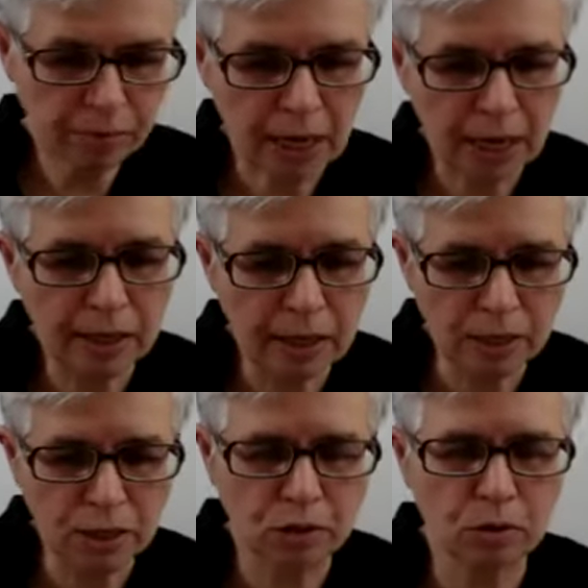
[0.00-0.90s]
and then
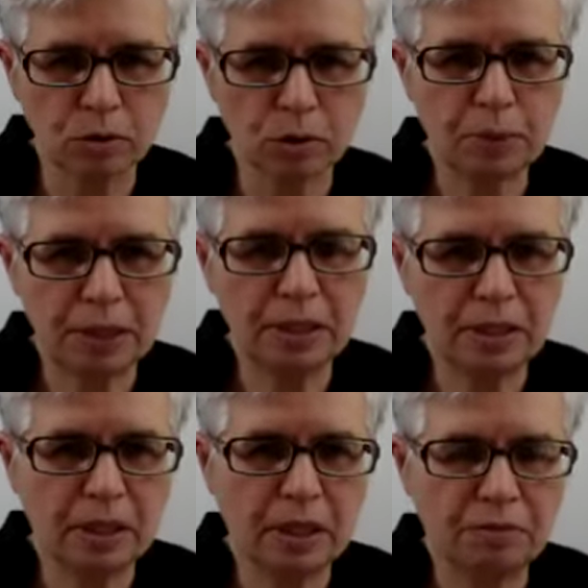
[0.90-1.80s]
it should also be
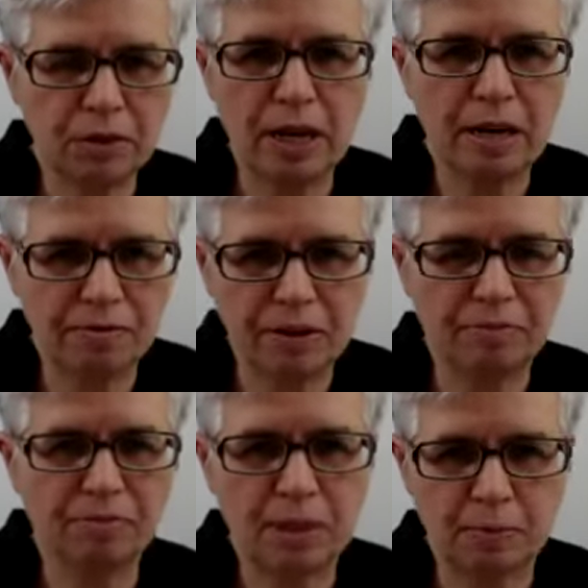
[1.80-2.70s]
easier if you have a
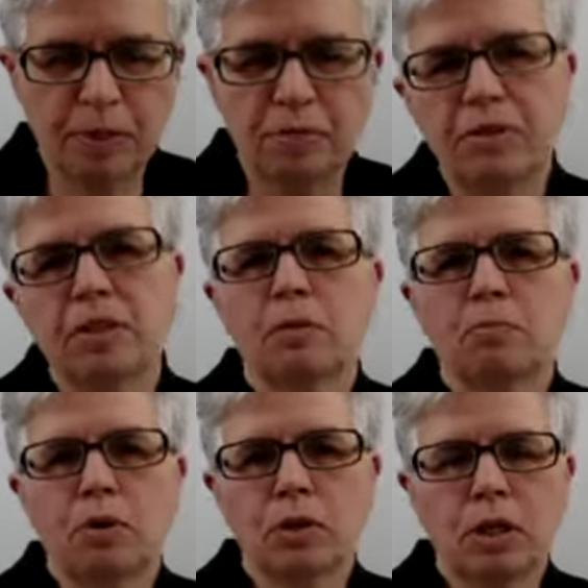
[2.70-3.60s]
separate filter
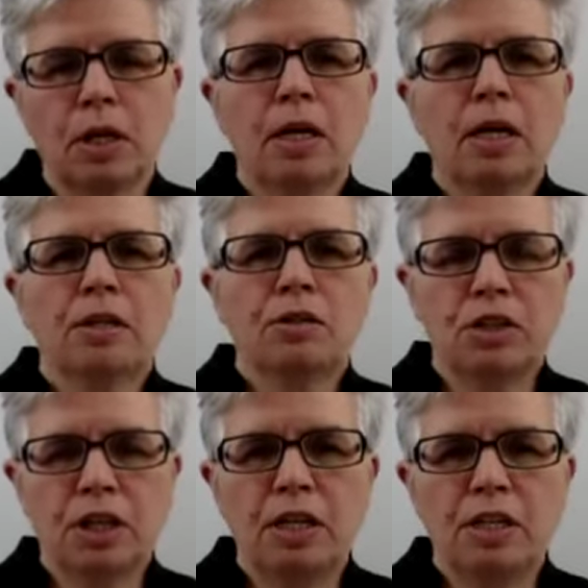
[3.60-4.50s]
box to
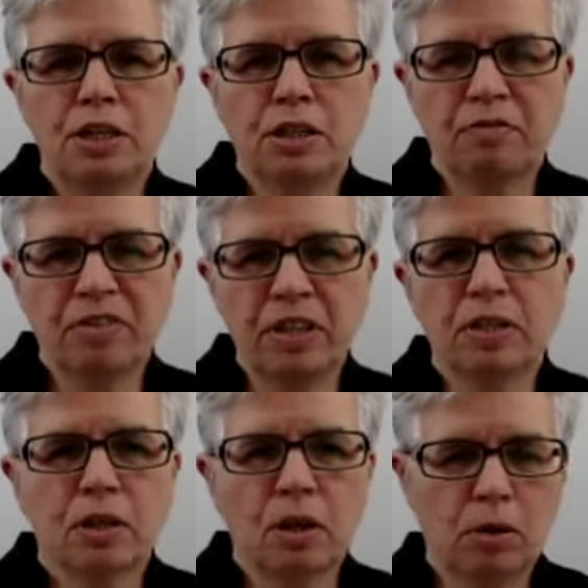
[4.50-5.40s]
change the
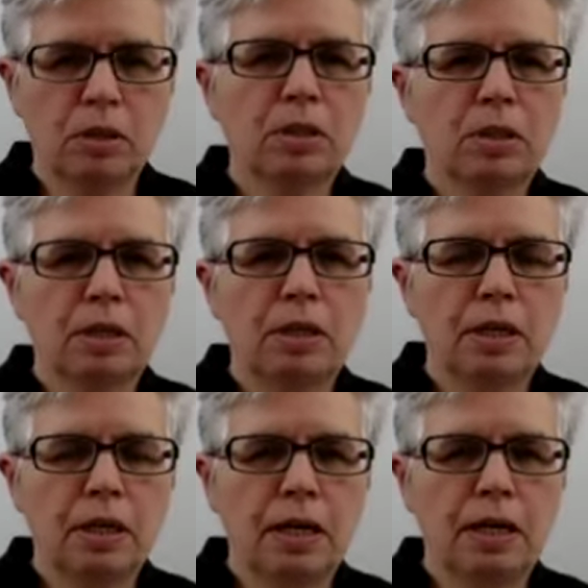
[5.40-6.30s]
filter
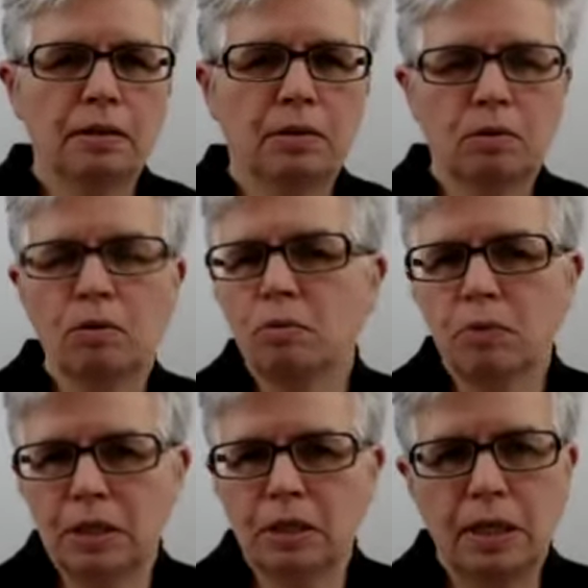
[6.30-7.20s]
quality and go
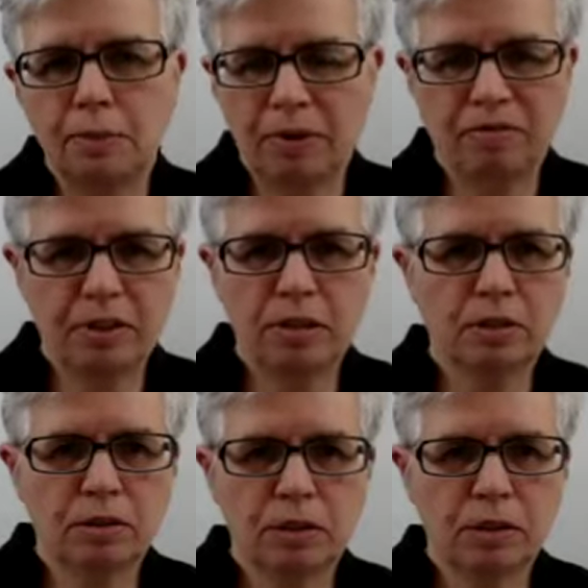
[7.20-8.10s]
with HEPA
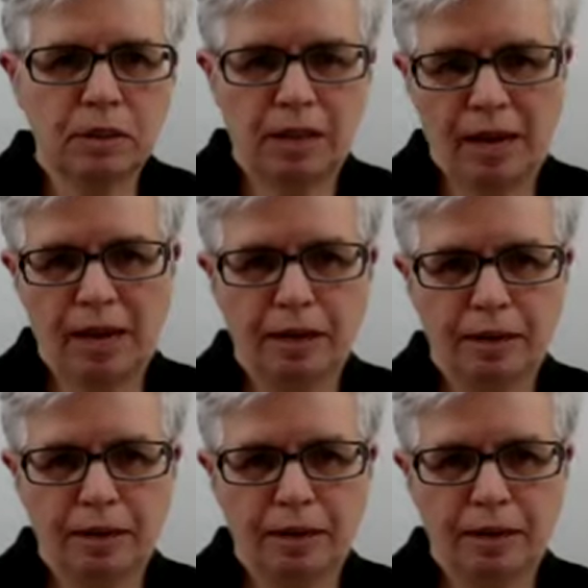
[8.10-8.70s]
filters hmm. then.